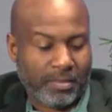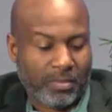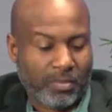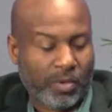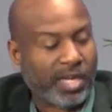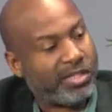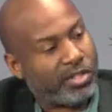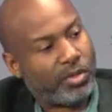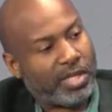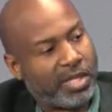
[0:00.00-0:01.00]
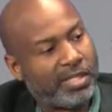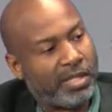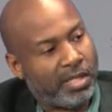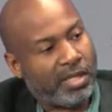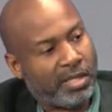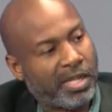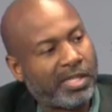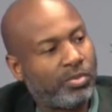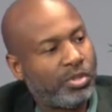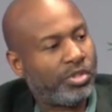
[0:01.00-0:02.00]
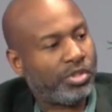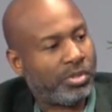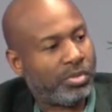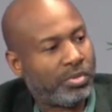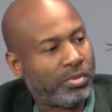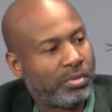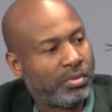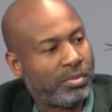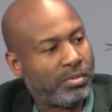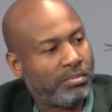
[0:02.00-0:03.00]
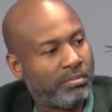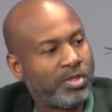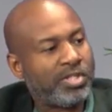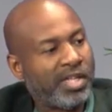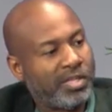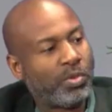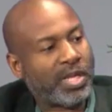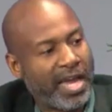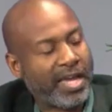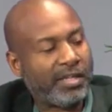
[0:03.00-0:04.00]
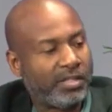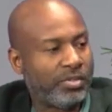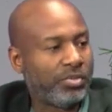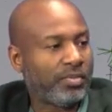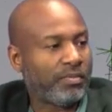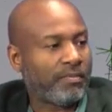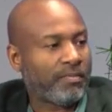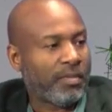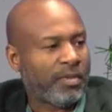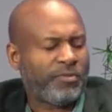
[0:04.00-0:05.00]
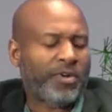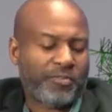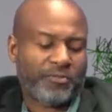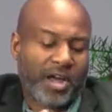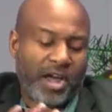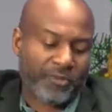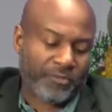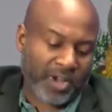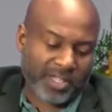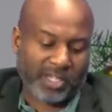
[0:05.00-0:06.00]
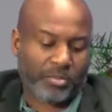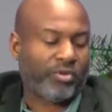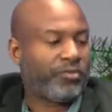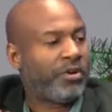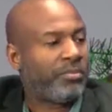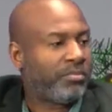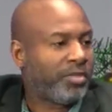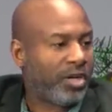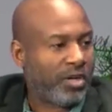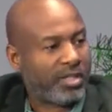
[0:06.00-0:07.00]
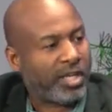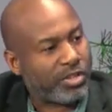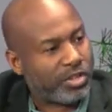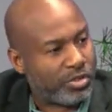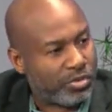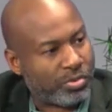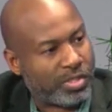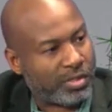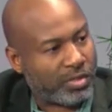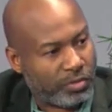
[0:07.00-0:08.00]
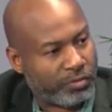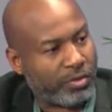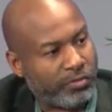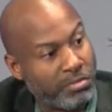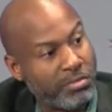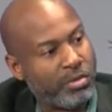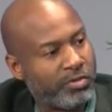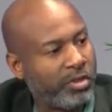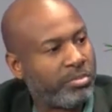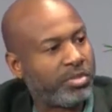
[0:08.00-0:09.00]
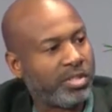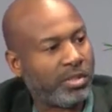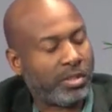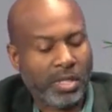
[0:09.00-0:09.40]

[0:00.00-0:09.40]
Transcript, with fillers: when I saw that, I said, yeah, that's what you should do. Because that is what I had to do. Far, far, far separate from the other issues and so forth. For me, it was very personal.